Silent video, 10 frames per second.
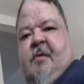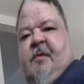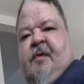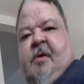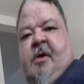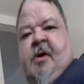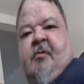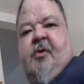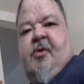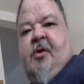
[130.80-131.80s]
of feel like I'm
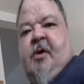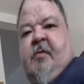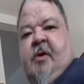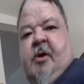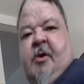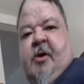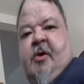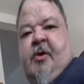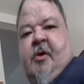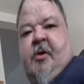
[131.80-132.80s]
just never going to get
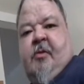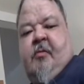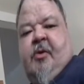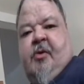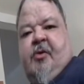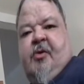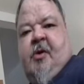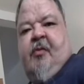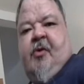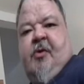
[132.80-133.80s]
there. But
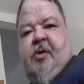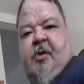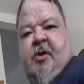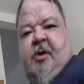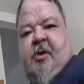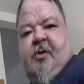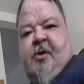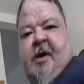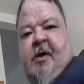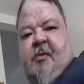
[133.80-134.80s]
something
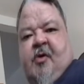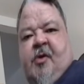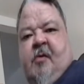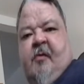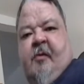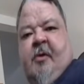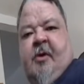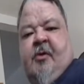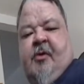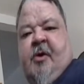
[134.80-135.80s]
inside of me, some
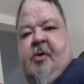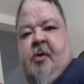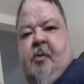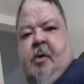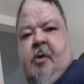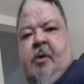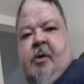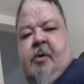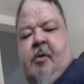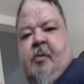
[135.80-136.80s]
voice said, don't worry,
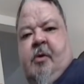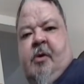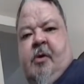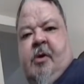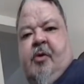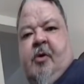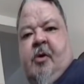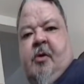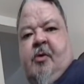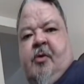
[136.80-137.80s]
you'll get
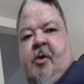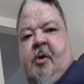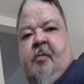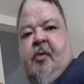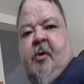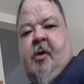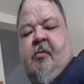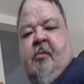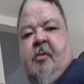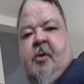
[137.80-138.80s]
there. It's not a
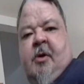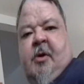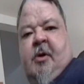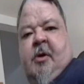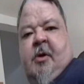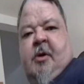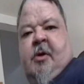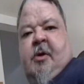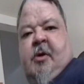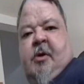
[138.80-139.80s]
problem.
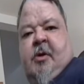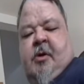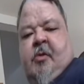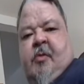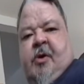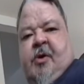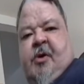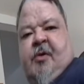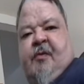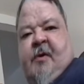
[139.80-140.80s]
You'll be
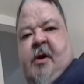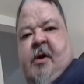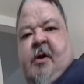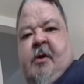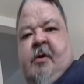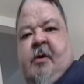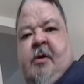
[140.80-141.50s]
just fine.